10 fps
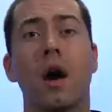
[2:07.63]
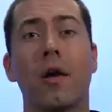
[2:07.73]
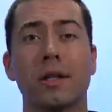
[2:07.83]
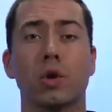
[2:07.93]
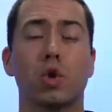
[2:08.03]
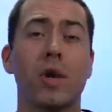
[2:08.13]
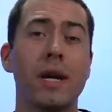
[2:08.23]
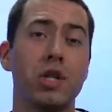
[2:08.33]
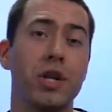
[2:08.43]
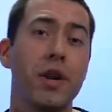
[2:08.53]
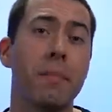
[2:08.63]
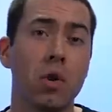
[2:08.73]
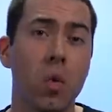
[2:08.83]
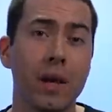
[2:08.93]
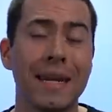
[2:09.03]
All right, so strategy number
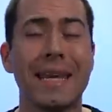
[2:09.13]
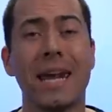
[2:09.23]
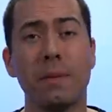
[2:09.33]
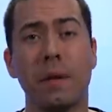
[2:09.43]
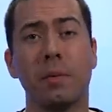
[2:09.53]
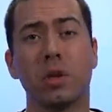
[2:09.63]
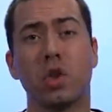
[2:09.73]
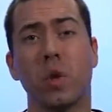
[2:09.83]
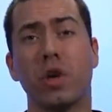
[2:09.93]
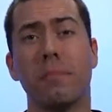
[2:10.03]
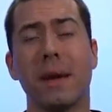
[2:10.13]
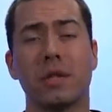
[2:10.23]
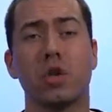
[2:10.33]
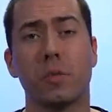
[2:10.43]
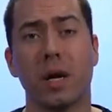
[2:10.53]
1 in getting people to join your
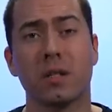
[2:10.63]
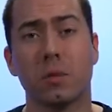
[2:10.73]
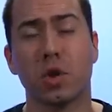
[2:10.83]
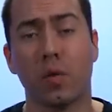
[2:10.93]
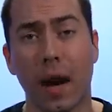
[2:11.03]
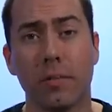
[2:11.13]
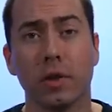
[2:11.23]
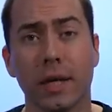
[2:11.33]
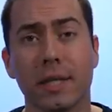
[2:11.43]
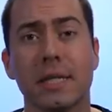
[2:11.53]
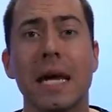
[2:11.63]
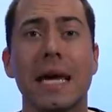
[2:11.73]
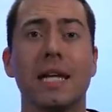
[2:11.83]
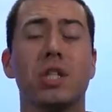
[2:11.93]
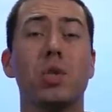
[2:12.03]
Messenger Bot subscriber list
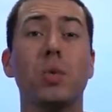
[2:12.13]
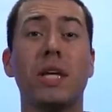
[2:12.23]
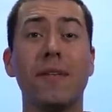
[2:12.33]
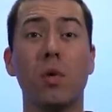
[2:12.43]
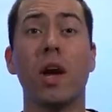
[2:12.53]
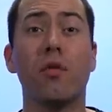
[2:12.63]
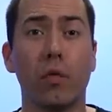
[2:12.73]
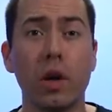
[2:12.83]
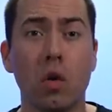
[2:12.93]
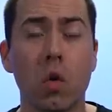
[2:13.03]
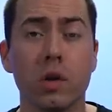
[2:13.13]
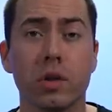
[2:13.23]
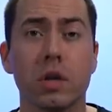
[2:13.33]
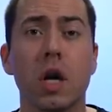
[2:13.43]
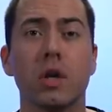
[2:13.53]
is to give away a free
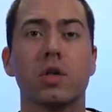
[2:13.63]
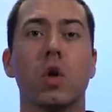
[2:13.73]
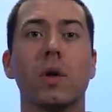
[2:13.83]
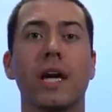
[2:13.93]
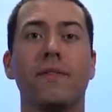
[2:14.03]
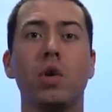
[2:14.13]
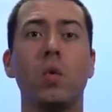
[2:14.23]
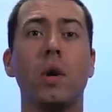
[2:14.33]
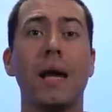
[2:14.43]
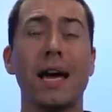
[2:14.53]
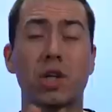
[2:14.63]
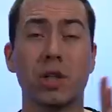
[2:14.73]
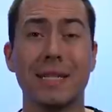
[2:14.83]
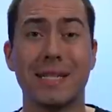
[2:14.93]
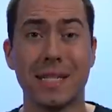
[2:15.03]
course. So if you
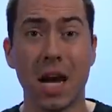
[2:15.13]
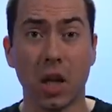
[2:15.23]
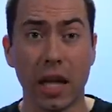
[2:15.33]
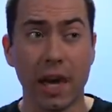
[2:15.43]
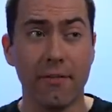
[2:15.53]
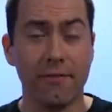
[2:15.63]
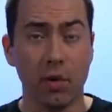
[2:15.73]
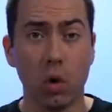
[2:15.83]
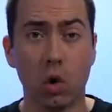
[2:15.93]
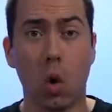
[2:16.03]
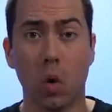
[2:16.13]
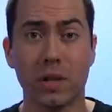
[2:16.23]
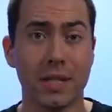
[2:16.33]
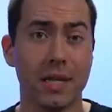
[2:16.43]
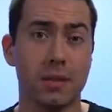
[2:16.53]
actually sell a full
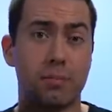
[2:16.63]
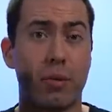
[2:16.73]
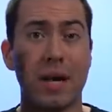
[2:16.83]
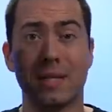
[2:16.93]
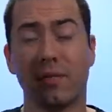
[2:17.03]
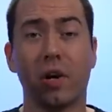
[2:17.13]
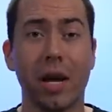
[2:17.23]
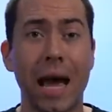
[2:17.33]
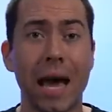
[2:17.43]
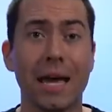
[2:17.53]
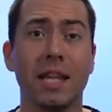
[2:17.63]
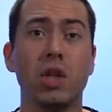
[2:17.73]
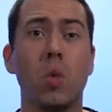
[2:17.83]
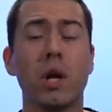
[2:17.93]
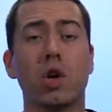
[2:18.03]
course and it's priced very high,
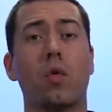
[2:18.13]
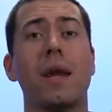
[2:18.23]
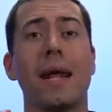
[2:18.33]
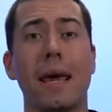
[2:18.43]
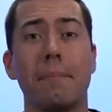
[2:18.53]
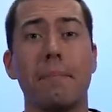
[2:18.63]
then you want to create a